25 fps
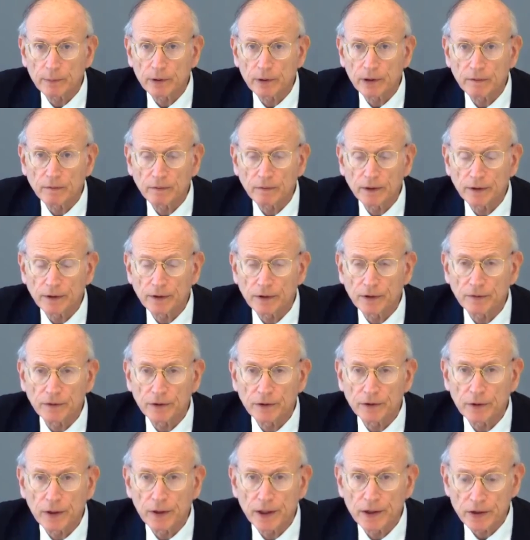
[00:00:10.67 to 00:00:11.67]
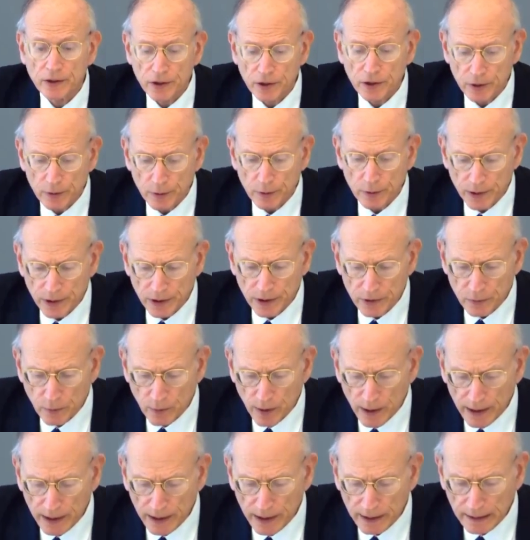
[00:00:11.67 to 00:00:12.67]
the privilege of addressing you in this
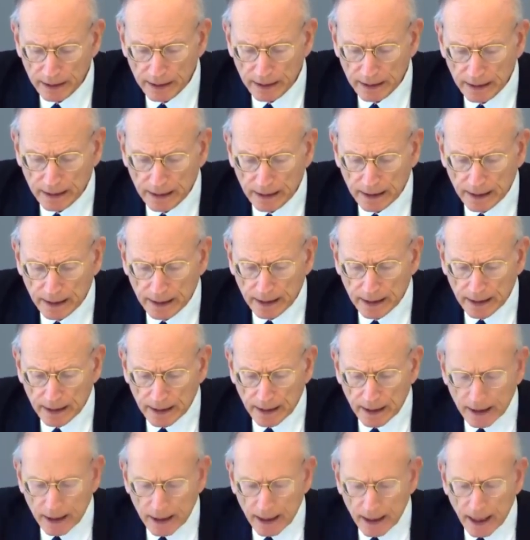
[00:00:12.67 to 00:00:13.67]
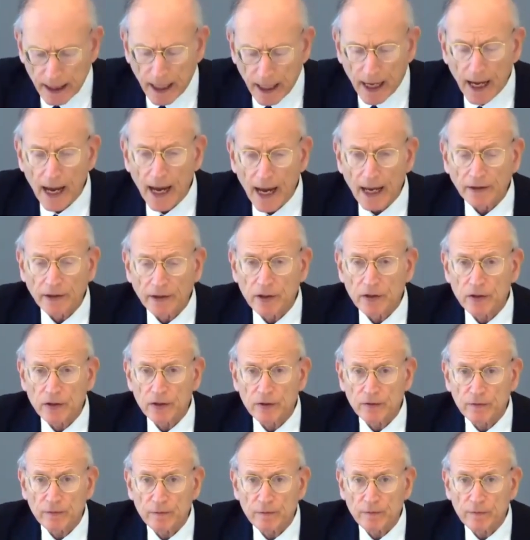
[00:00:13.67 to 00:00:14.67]
way at
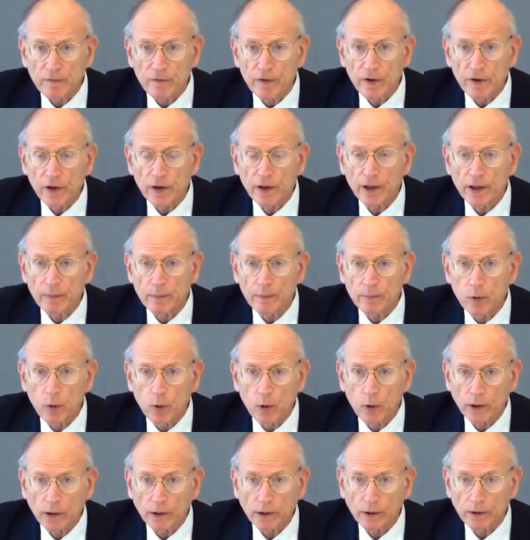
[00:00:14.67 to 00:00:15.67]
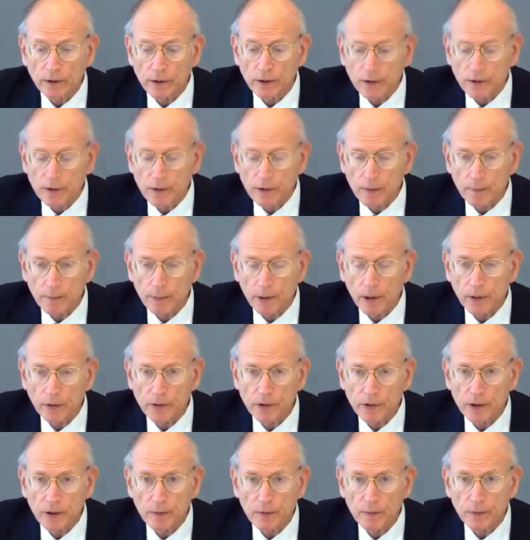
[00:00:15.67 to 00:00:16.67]
this very important
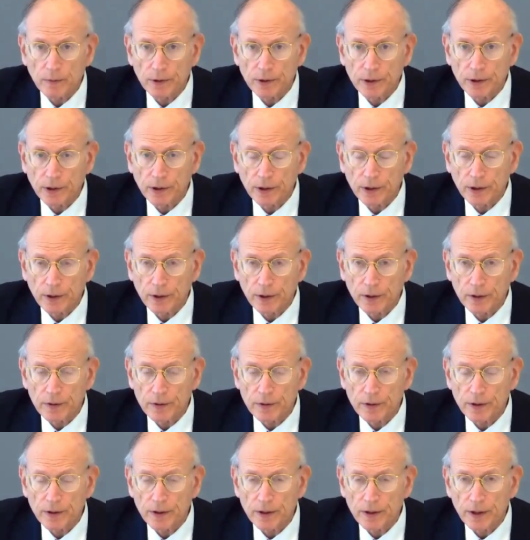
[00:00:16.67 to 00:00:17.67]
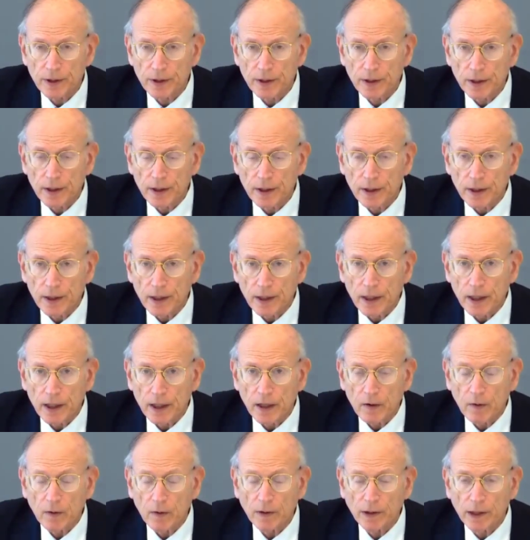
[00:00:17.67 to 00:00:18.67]
symposium, which occurs
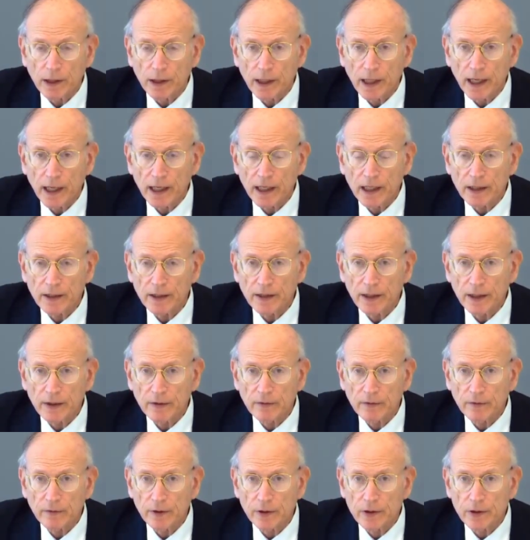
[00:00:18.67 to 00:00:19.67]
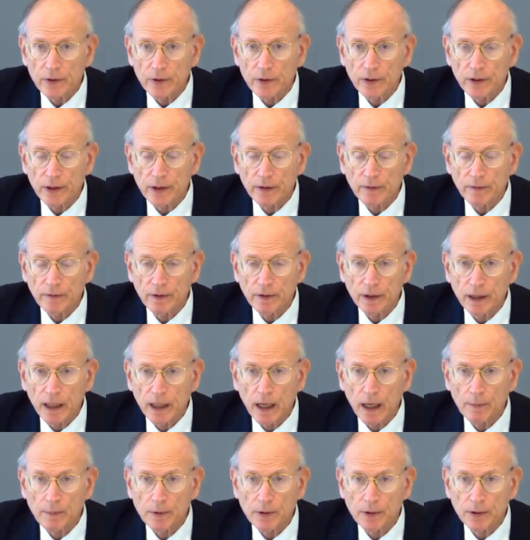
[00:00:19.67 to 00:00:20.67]
on the 80th anniversary of the
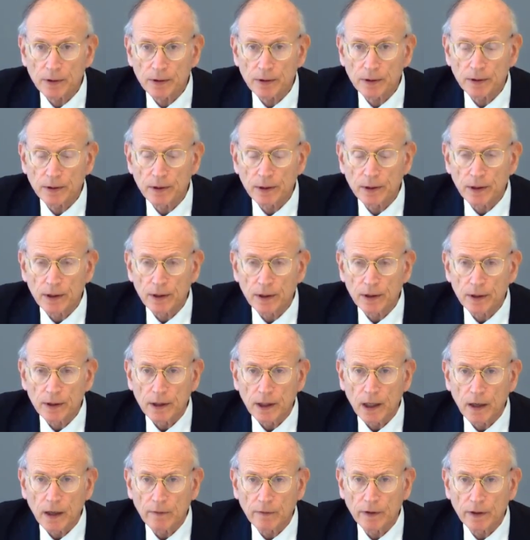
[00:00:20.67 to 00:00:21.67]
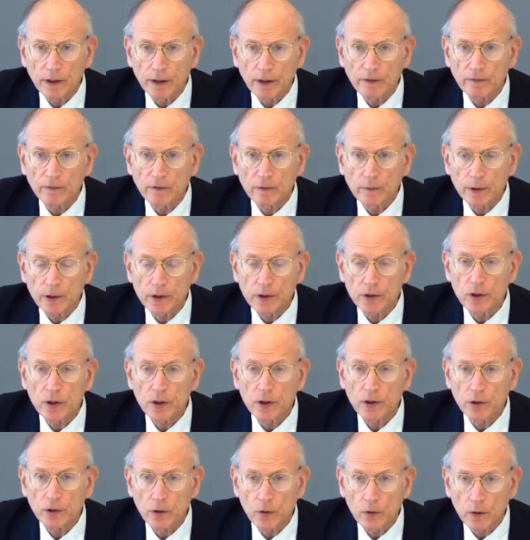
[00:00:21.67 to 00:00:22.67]
adoption of the infamous
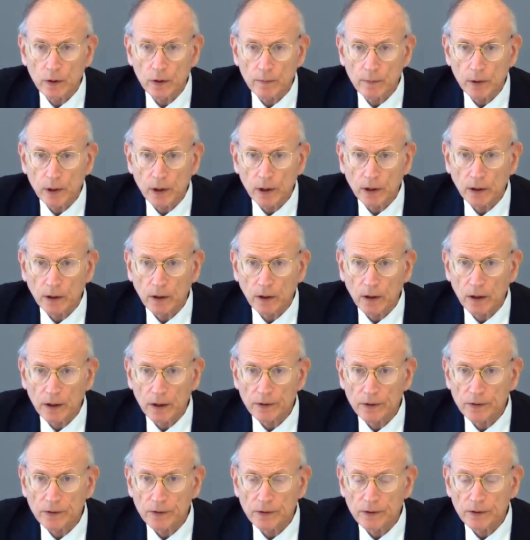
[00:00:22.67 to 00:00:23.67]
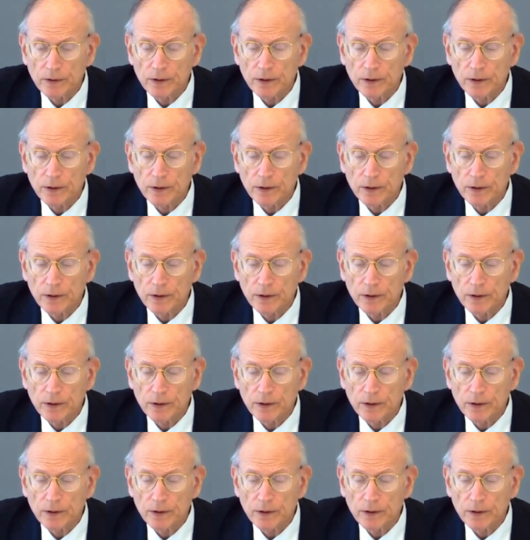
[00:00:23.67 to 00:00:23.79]
Nuremberg Laws